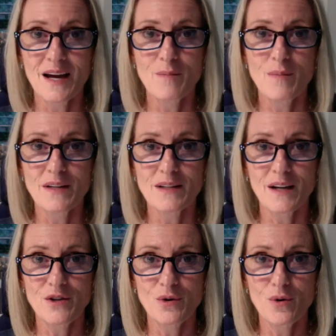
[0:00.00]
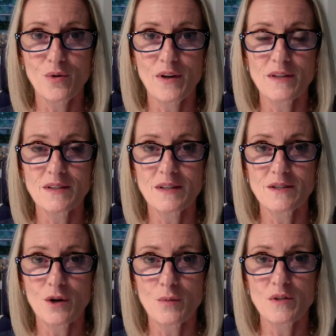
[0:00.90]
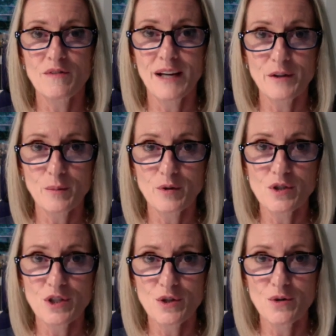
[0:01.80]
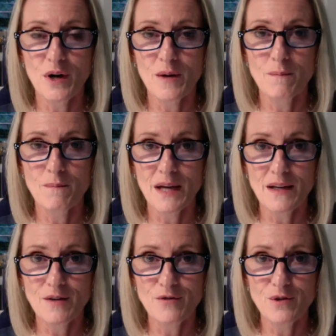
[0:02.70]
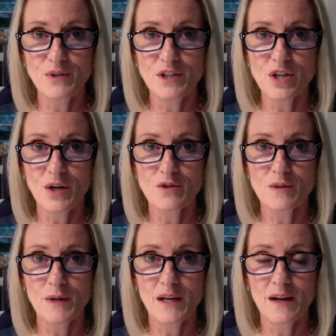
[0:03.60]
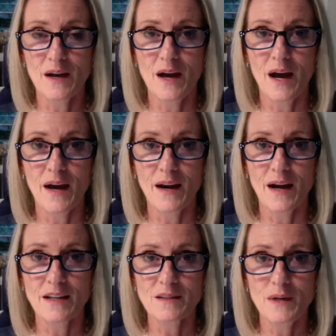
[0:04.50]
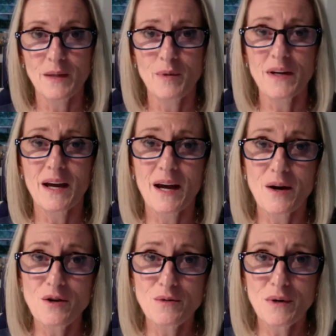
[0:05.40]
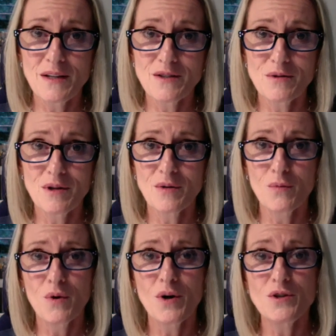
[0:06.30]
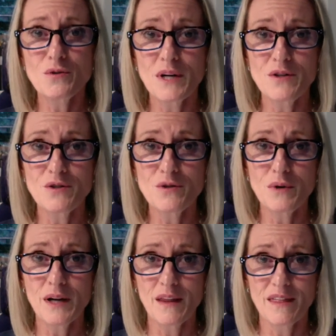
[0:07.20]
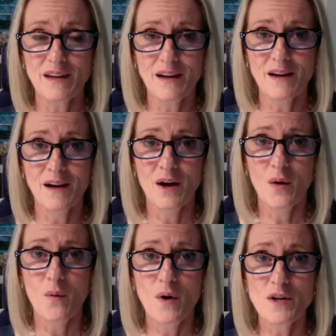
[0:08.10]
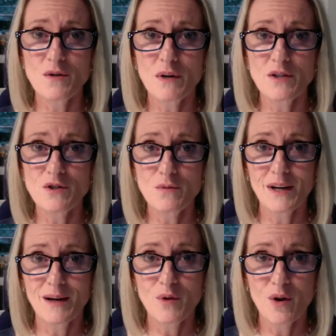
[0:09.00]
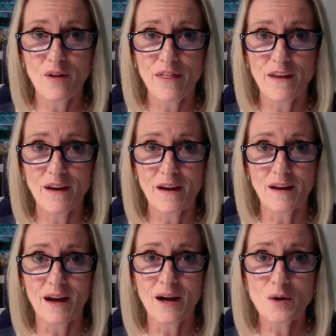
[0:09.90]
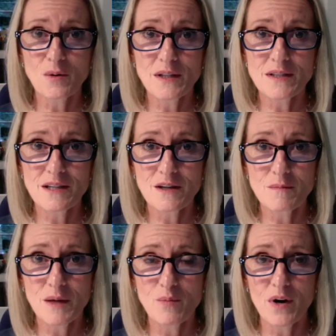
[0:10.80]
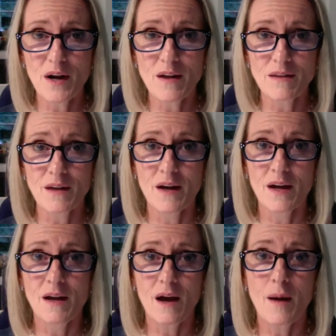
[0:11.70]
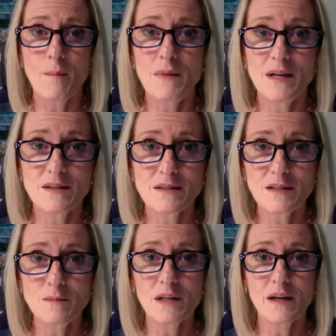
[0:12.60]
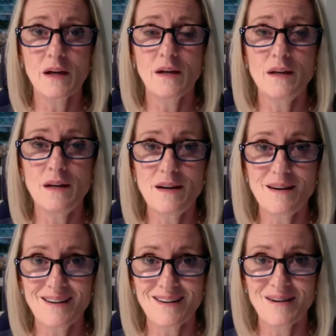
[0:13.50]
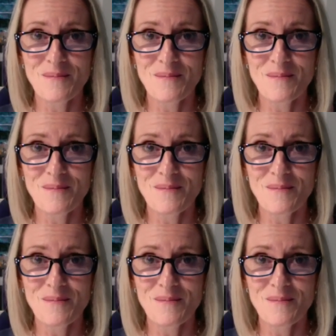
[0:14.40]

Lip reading: but I know that it's always valuable to you, and many of you reach out to me and ask me, but how do I do it? What do I do when I think? What do I do when I'm not thinking? How do I stay on my breath? A minute seems like a year.